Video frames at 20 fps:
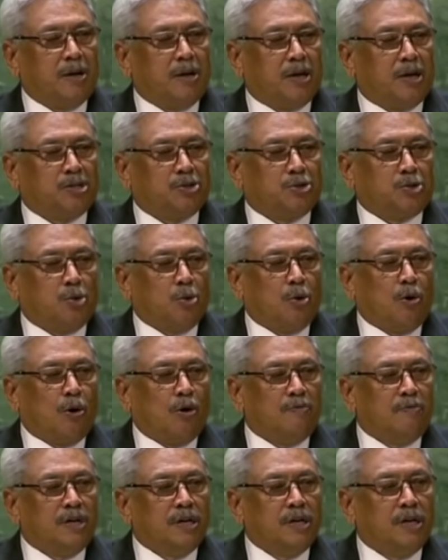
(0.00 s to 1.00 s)
and restore
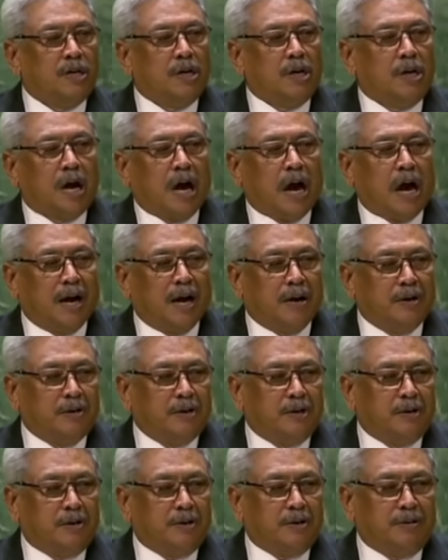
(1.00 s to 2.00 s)
over
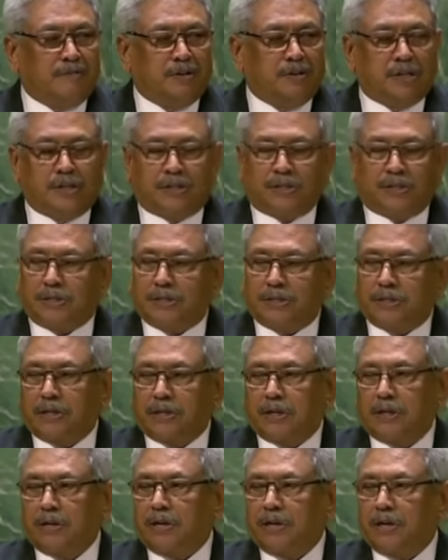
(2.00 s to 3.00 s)
100 rivers
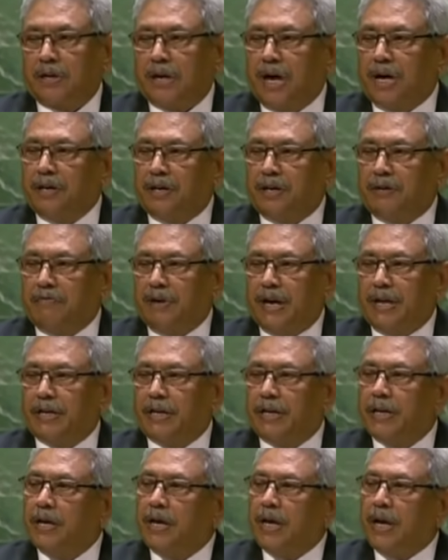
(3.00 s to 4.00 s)
countrywide
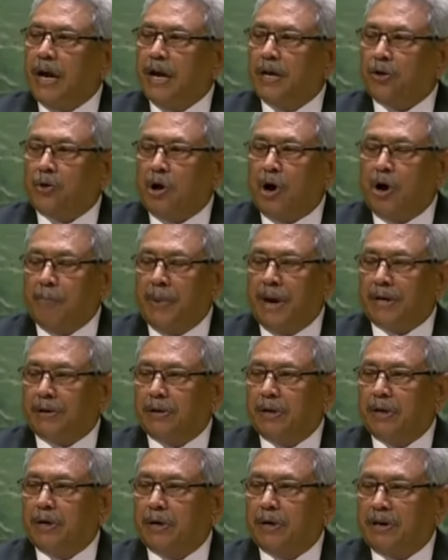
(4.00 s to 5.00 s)
and to combat
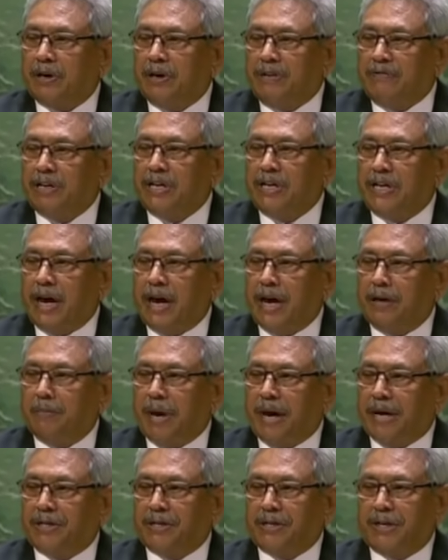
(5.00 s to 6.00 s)
river and
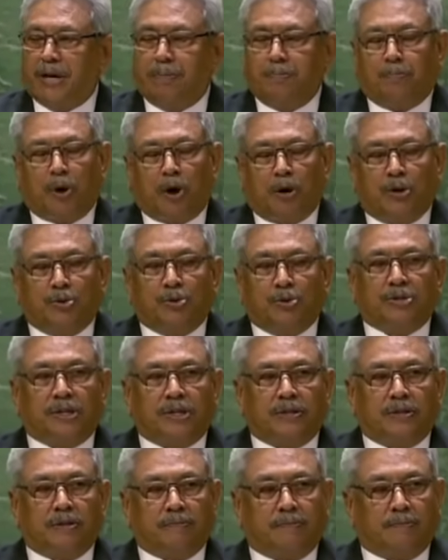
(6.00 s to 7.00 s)
maritime
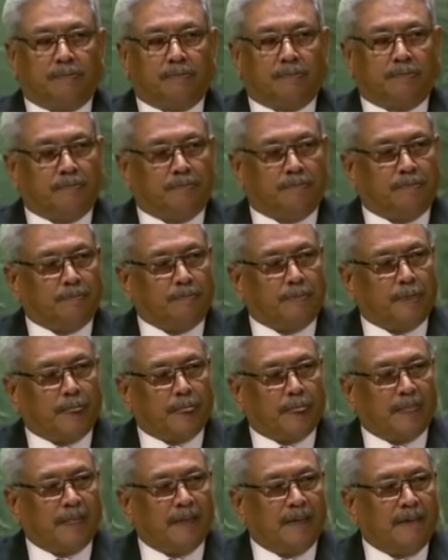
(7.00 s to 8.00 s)
pollution.
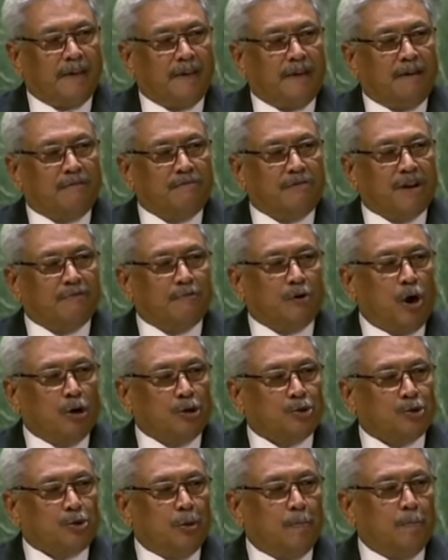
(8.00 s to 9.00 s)
We have
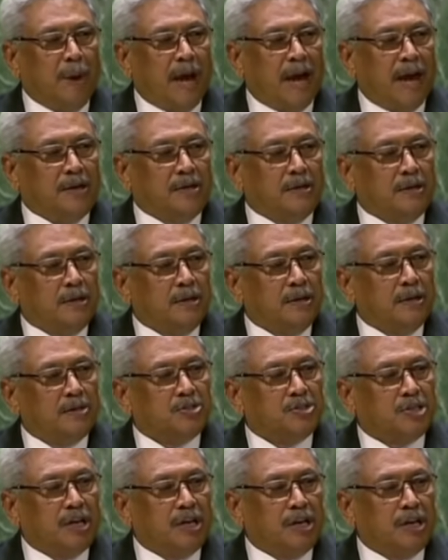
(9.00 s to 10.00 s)
also banned
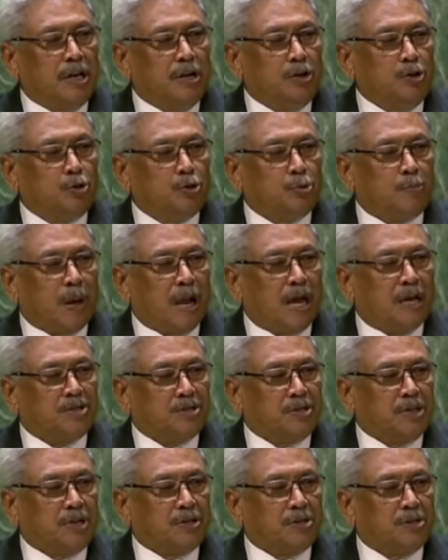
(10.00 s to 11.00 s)
single-use
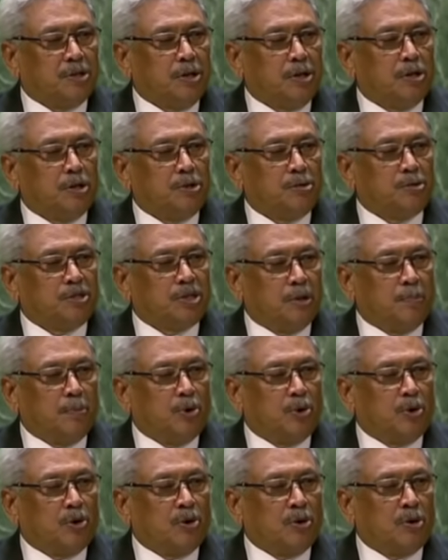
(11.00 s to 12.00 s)
plastics to
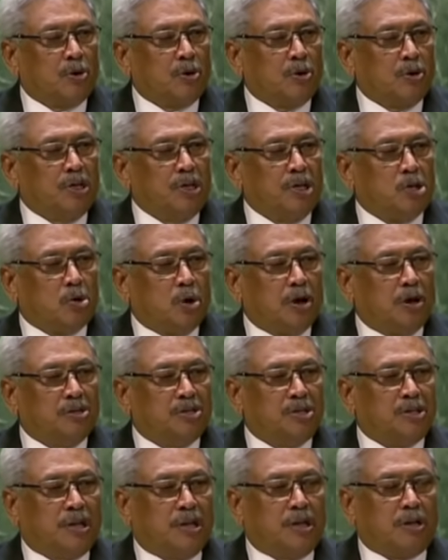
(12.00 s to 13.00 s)
support
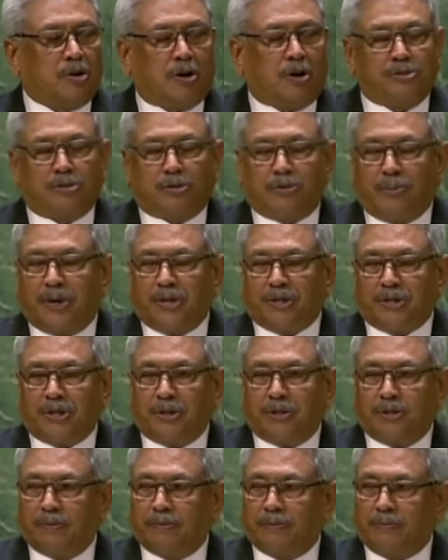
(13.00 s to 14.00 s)
ecological
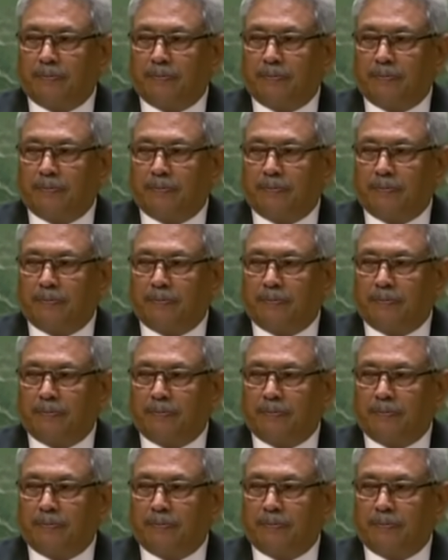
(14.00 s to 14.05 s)
conservation.